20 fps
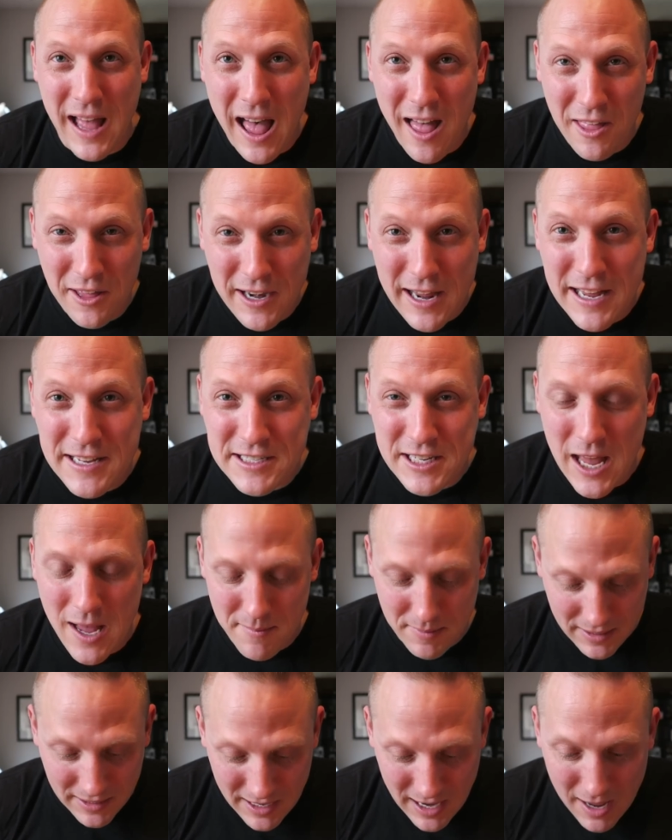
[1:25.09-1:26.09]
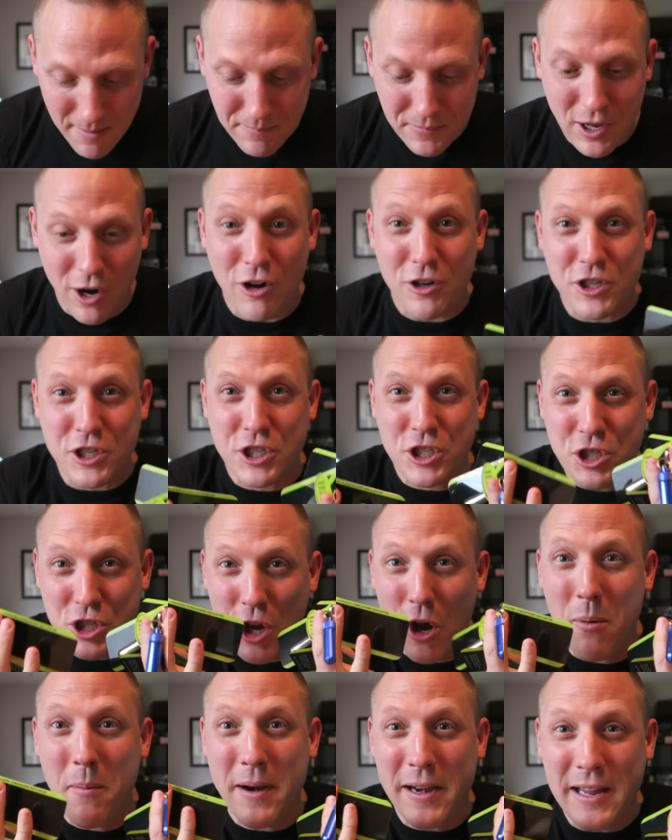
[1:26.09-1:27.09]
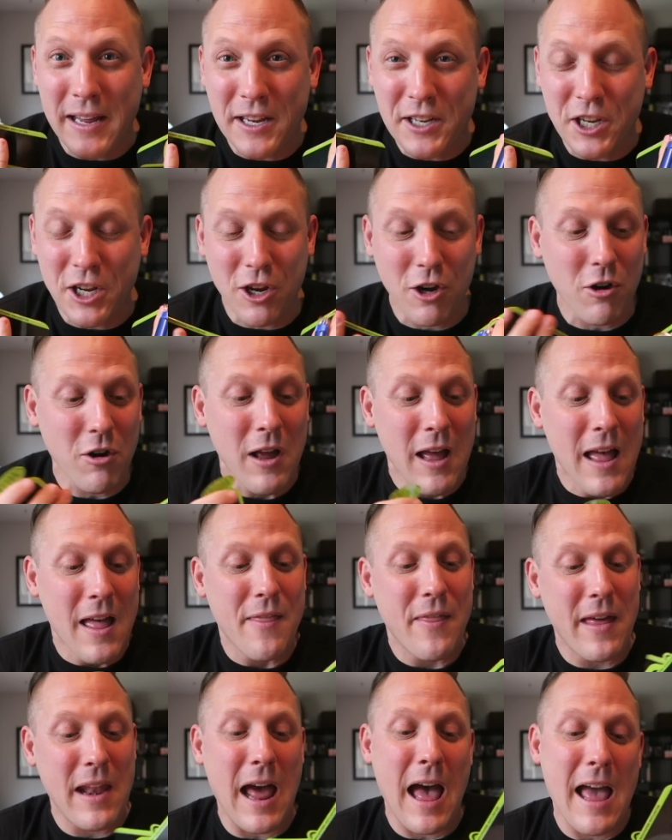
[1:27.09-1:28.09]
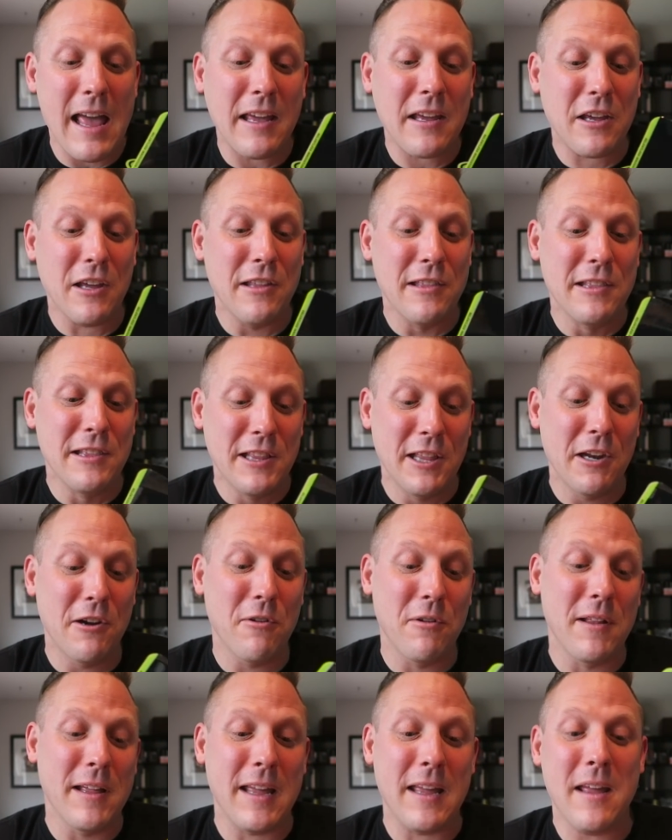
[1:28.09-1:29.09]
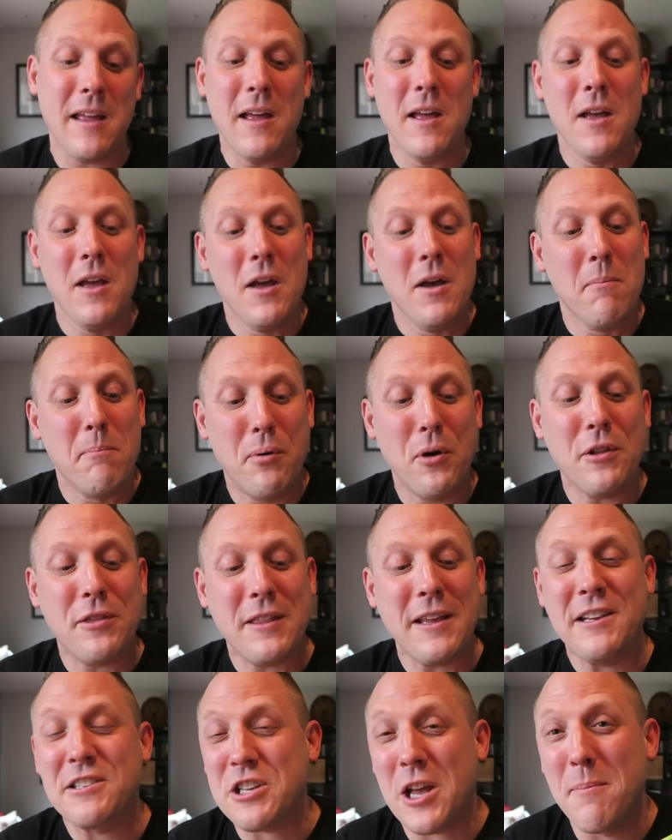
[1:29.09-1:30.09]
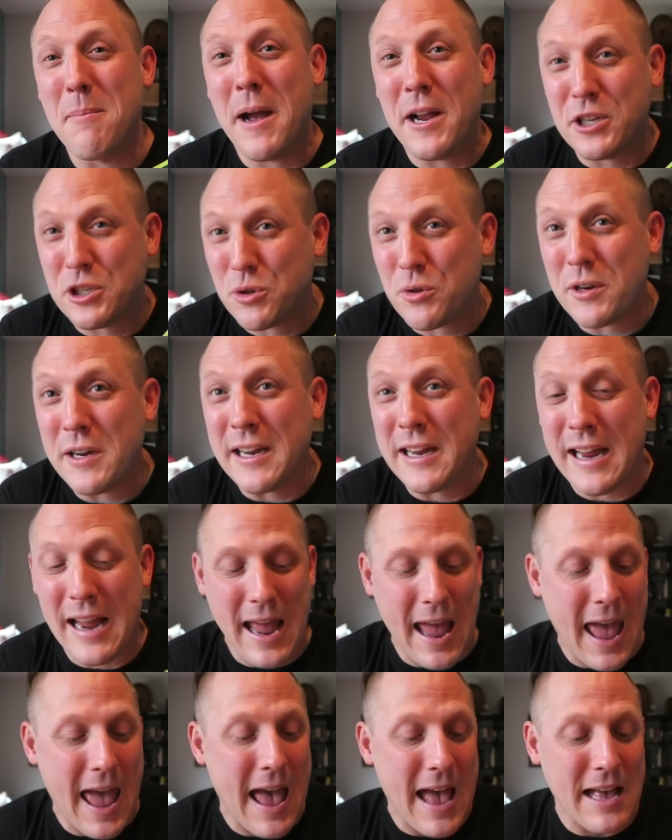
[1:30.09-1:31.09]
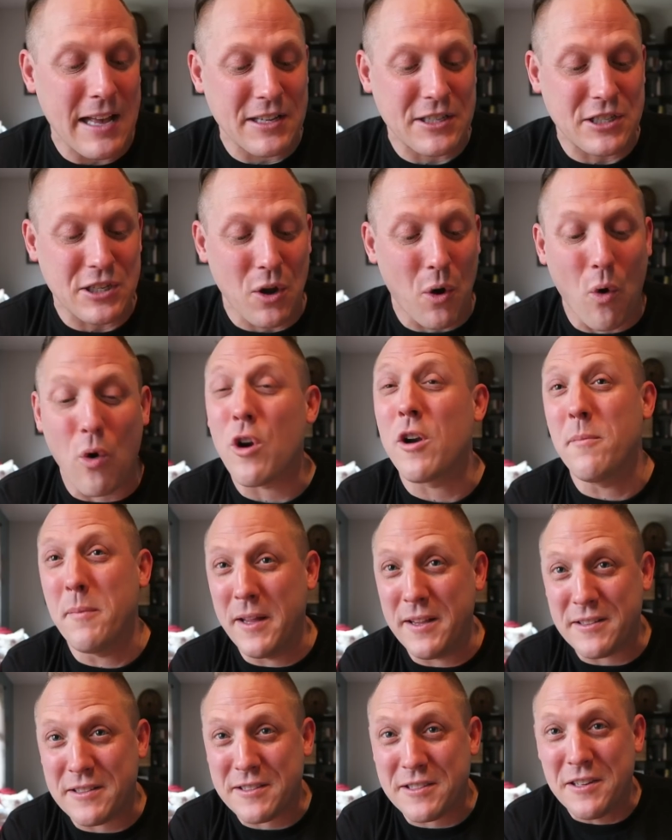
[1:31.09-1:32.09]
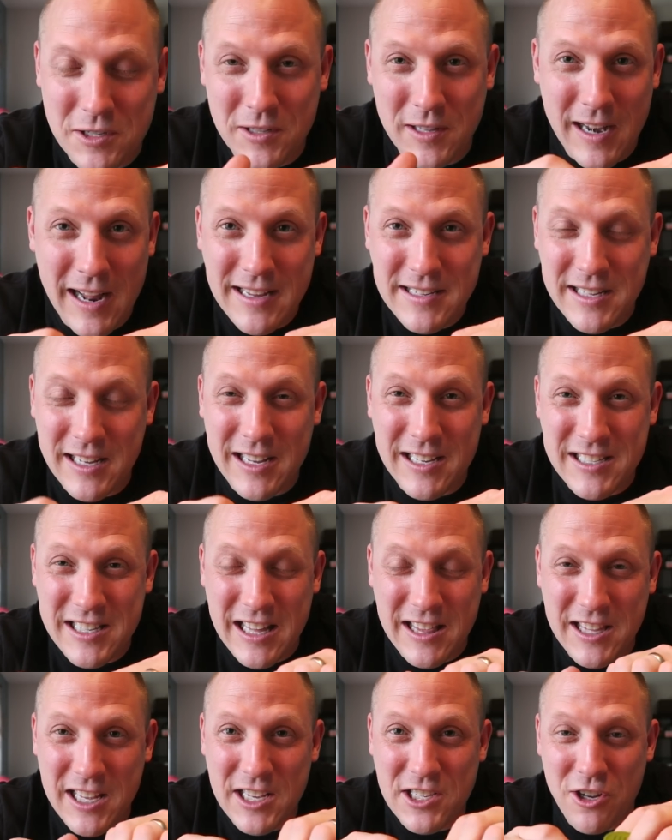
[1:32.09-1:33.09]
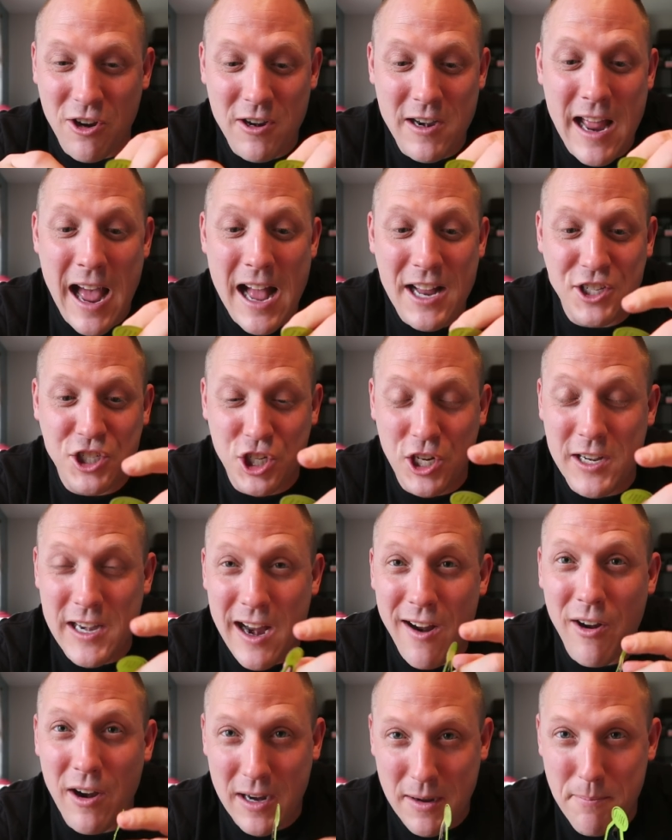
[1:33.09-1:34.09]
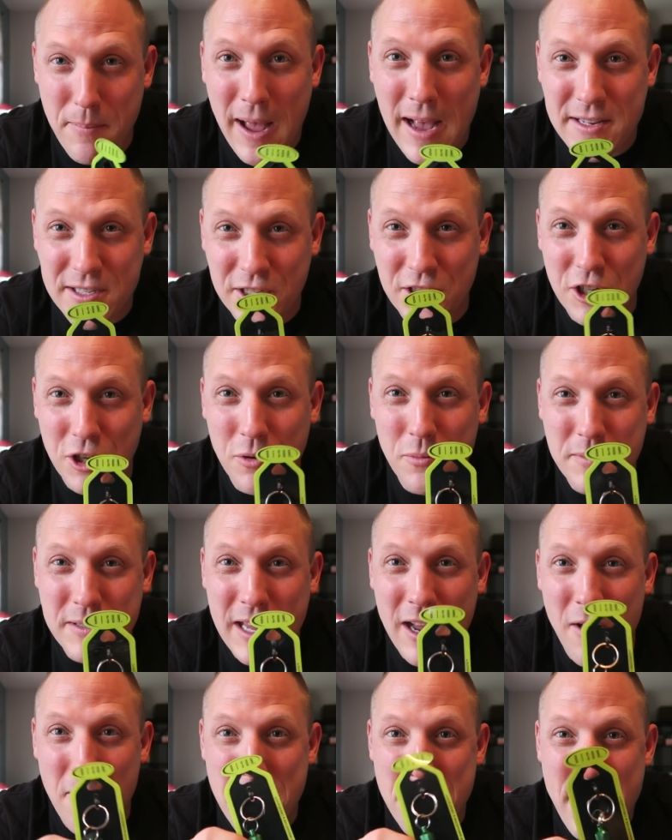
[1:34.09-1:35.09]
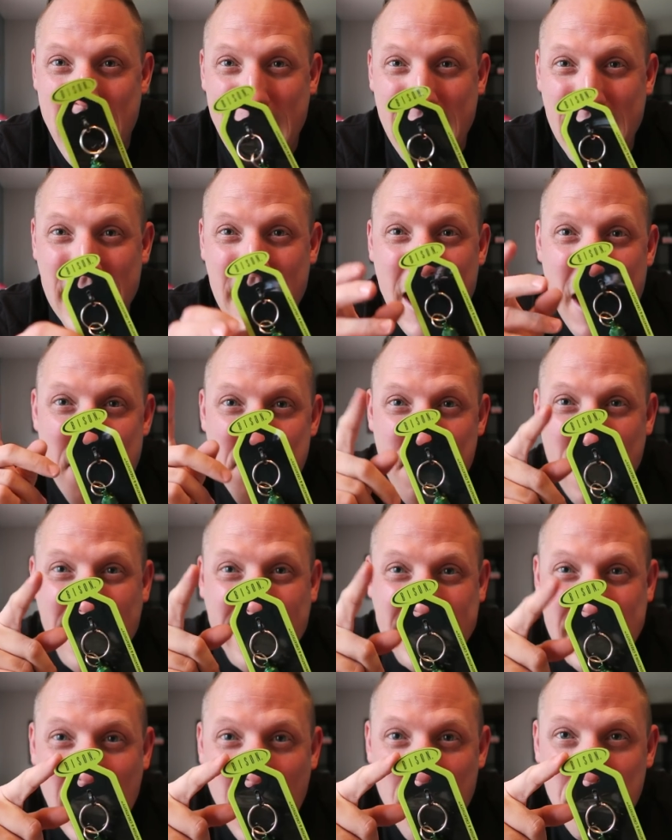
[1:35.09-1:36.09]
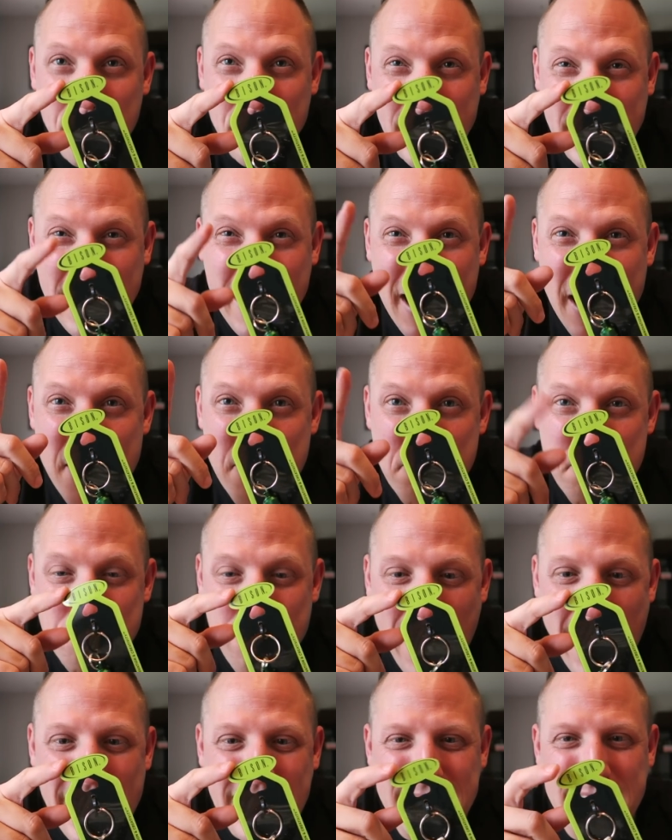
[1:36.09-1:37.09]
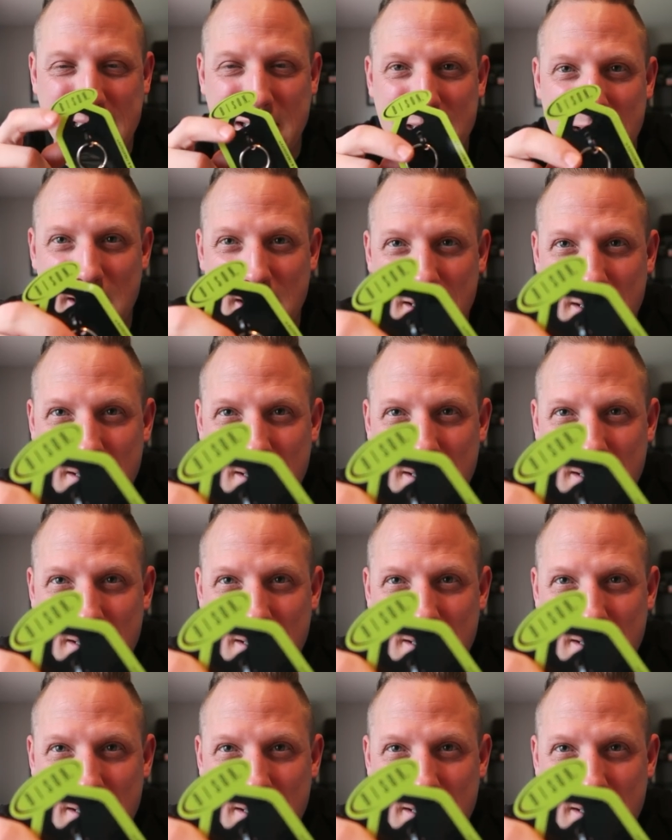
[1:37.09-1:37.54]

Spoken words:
The holidays coming up, there are so many in here that I could literally put these on my tree as ornaments. So the nice thing is that these are not generic Bison tubes. They are made by the company Bison.